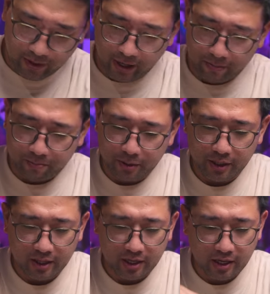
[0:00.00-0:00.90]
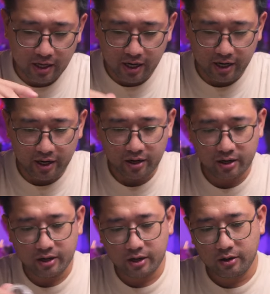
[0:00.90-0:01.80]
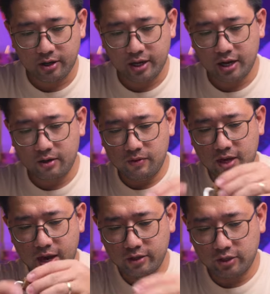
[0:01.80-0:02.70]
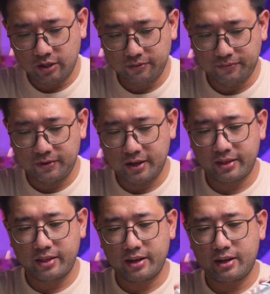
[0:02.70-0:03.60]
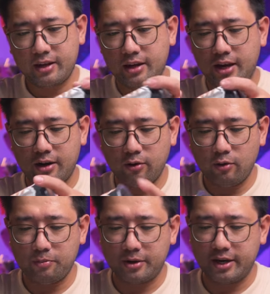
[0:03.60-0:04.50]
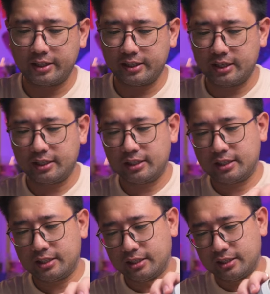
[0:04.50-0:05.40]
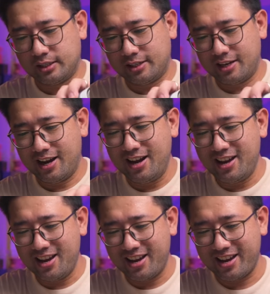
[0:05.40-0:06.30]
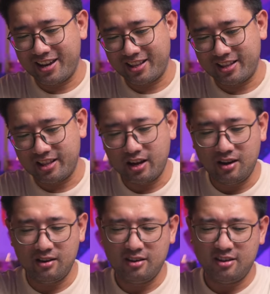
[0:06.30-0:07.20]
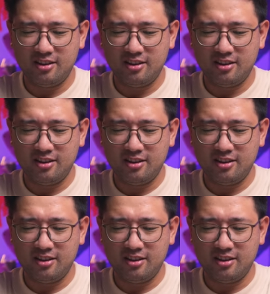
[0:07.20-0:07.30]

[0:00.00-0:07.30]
I put it here, can we actually fit the AeroPress inside? Ah!